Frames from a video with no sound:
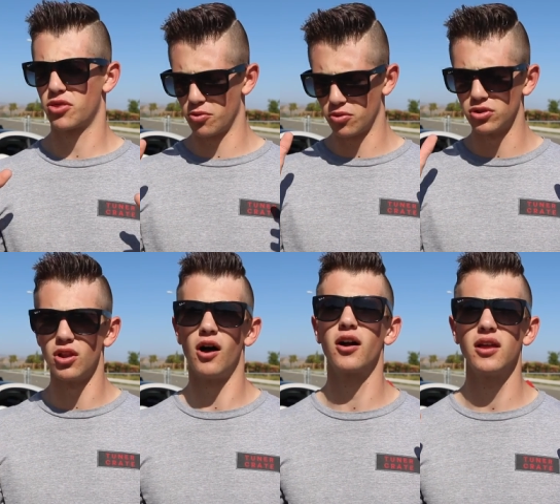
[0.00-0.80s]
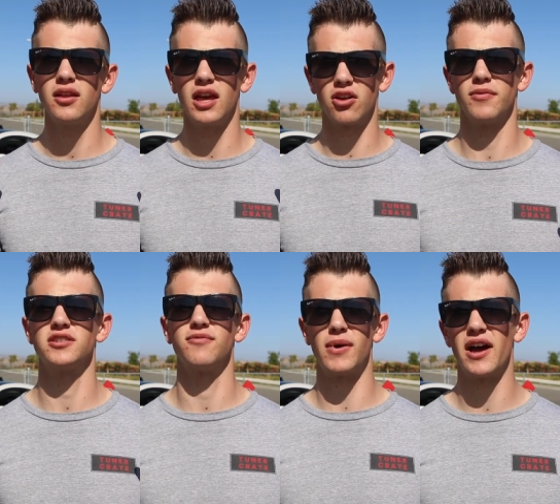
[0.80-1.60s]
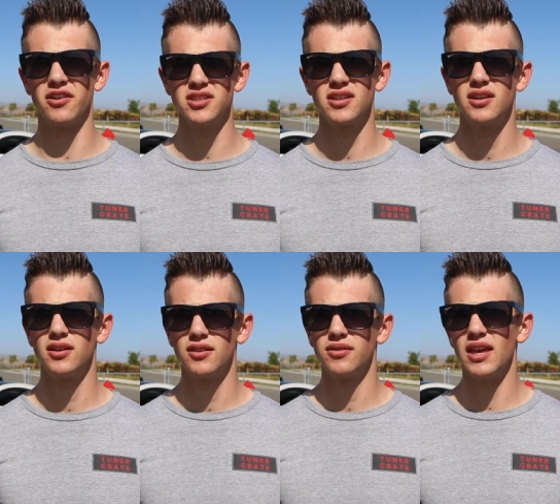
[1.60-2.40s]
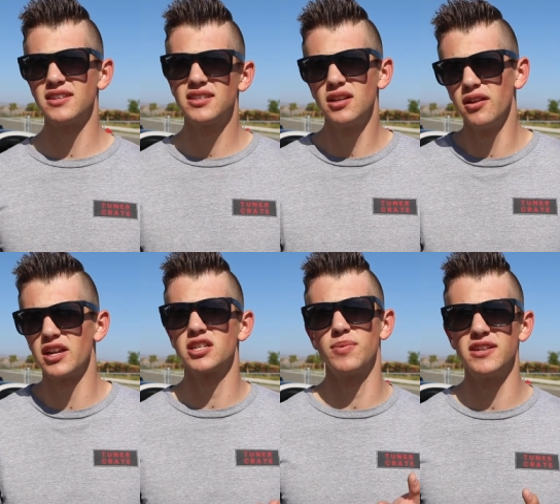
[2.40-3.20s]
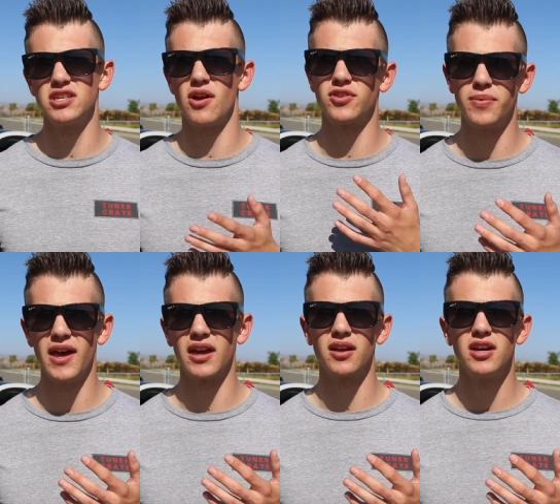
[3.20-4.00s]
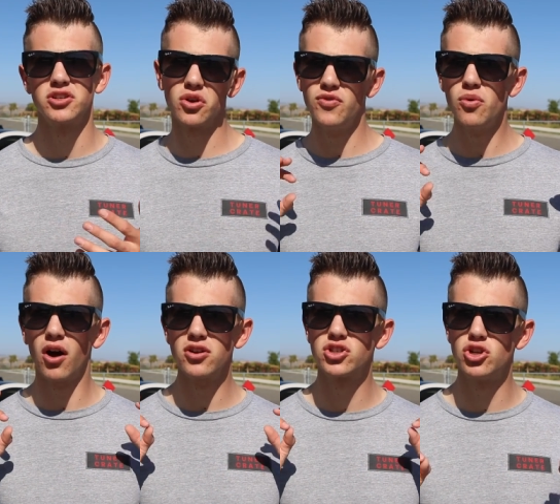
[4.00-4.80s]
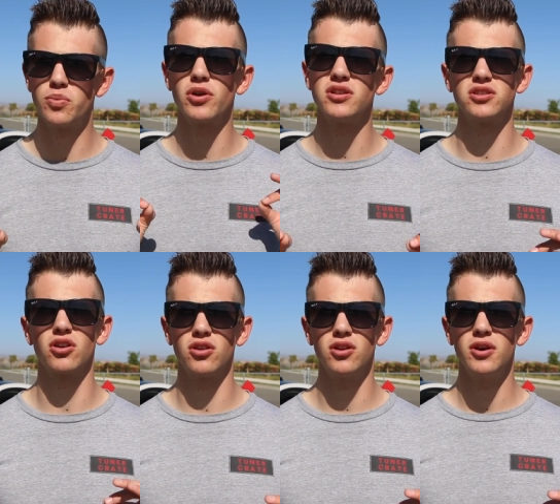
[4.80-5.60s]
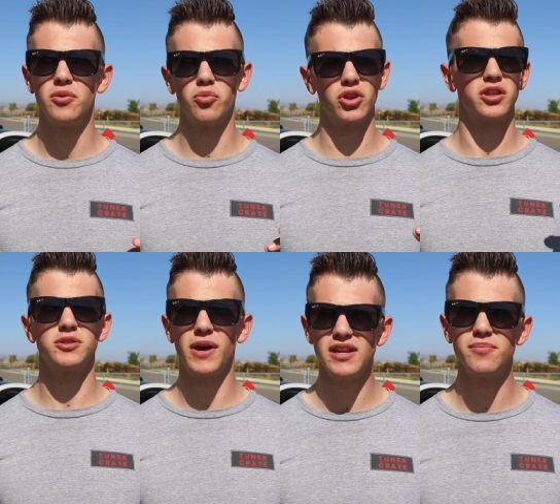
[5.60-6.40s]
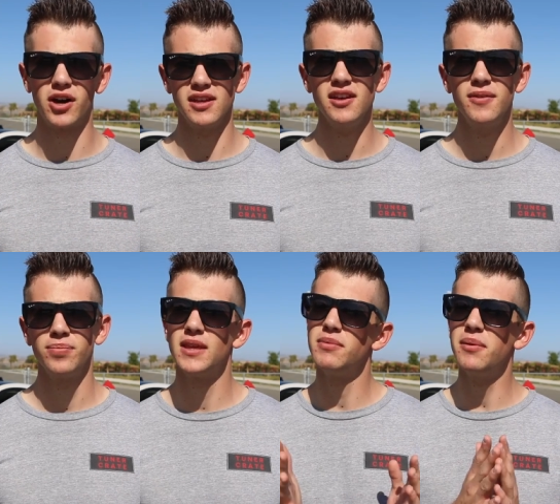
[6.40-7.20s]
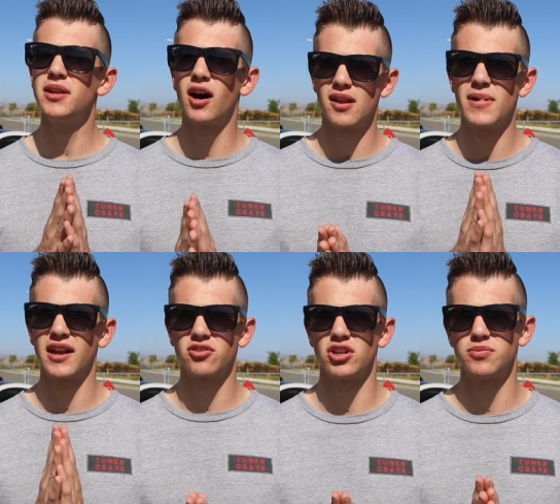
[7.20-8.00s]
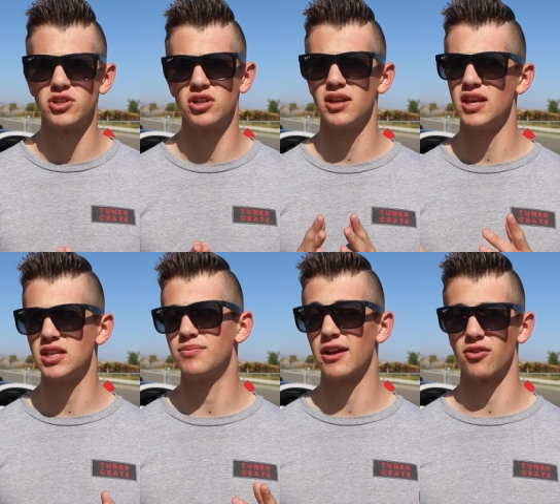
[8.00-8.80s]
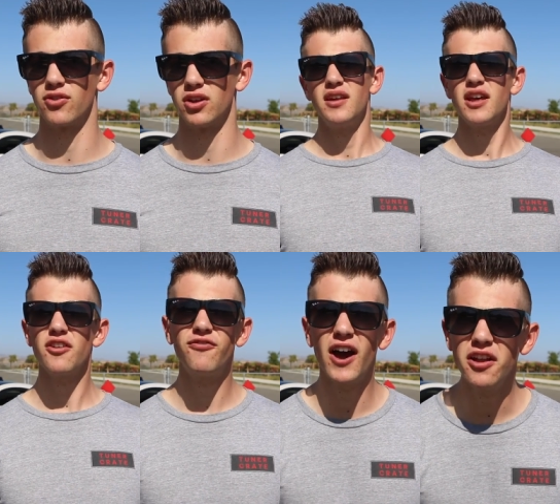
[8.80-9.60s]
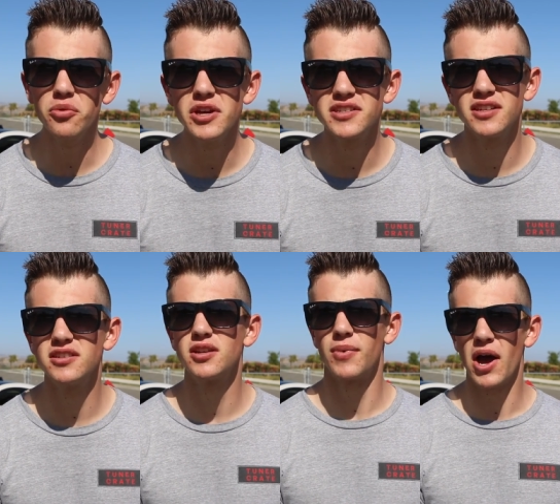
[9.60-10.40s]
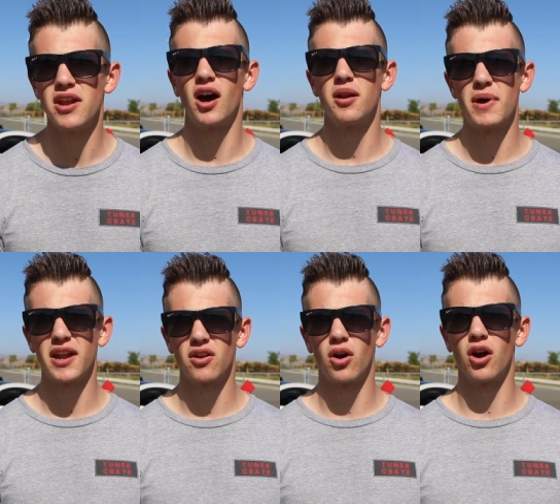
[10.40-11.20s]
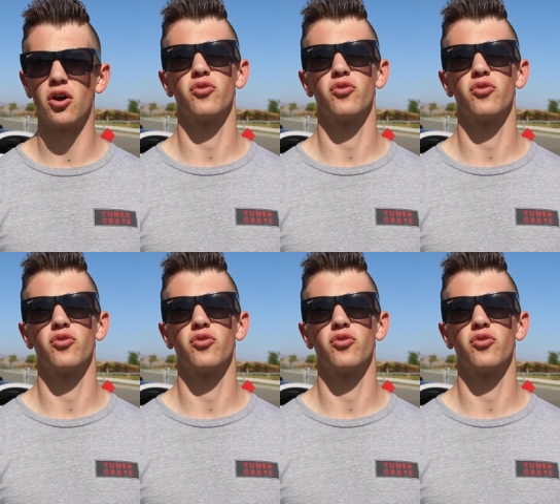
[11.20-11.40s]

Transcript: through long increments of miles, it's still an expense that you have to pay. So if you are super concerned with spending money, then maybe an automatic transmission is better for you. Now the final reason to buy an automatic car